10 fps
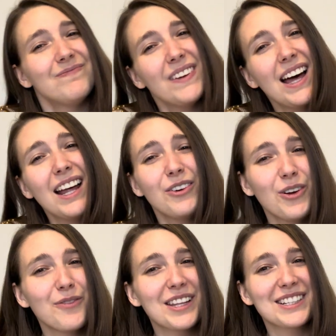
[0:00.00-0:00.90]
I don't
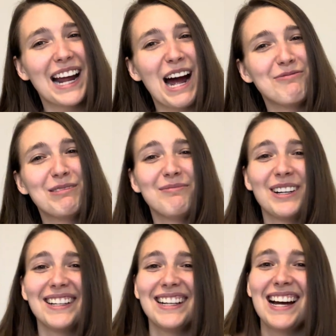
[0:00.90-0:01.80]
know if that's going to happen, but